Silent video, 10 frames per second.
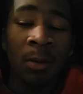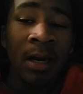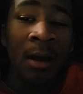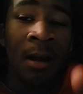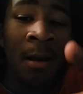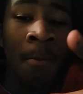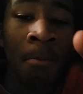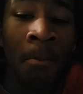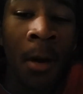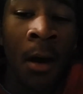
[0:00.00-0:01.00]
Right now I have
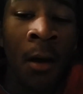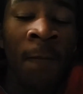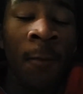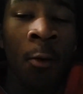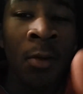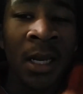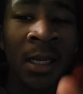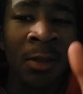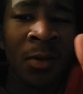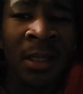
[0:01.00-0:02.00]
a phone
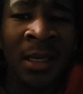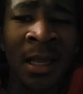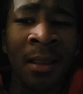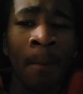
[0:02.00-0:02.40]
that's really not